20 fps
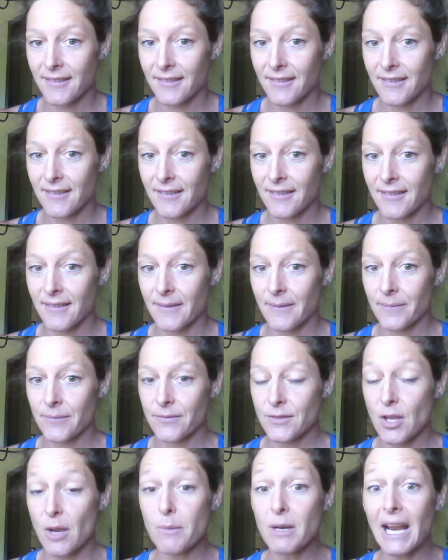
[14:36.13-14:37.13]
Yeah.
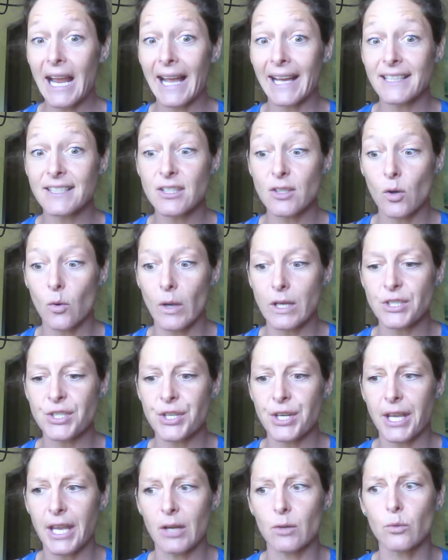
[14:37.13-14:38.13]
So I'm going to ask the
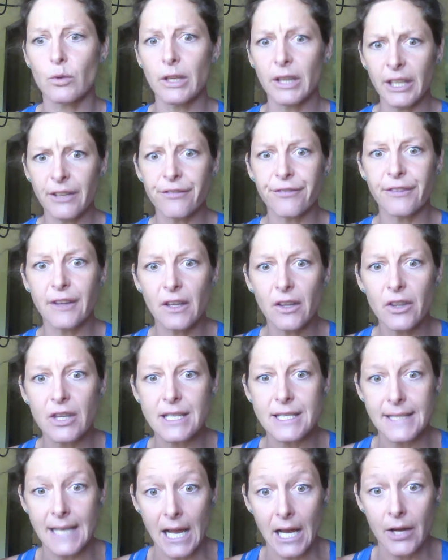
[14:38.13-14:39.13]
question again, really feel
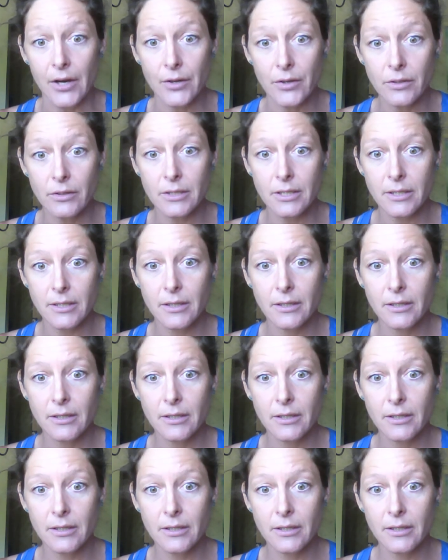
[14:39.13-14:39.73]
this out.